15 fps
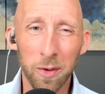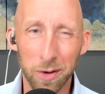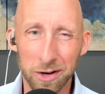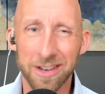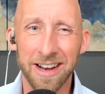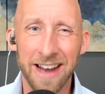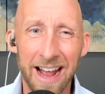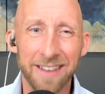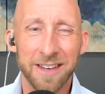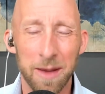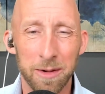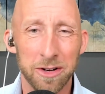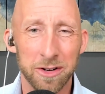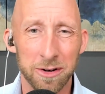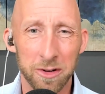we're just going to ask
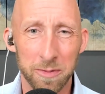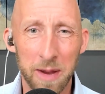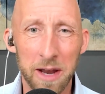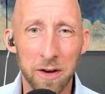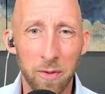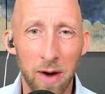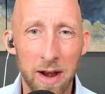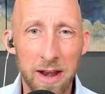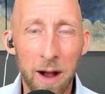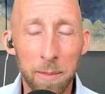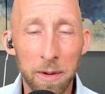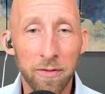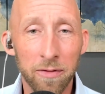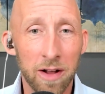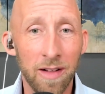how much they're spending right now.
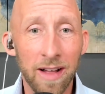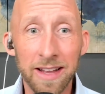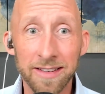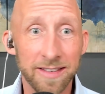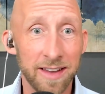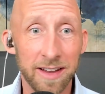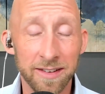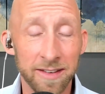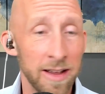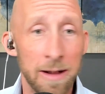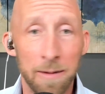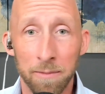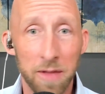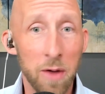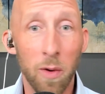But if a client says
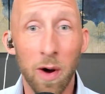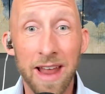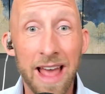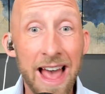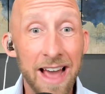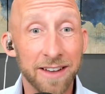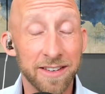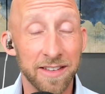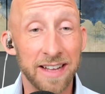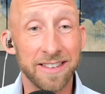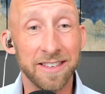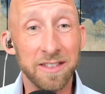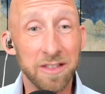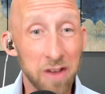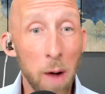they want X and
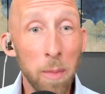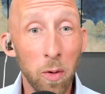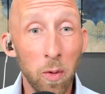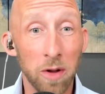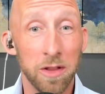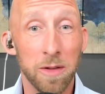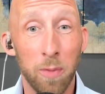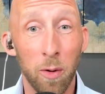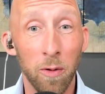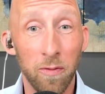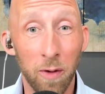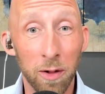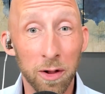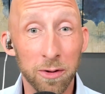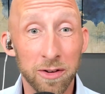that's double what the
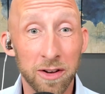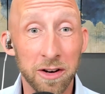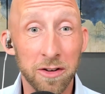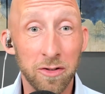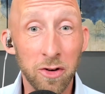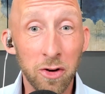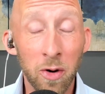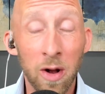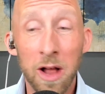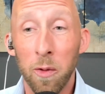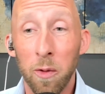portfolio is going to do,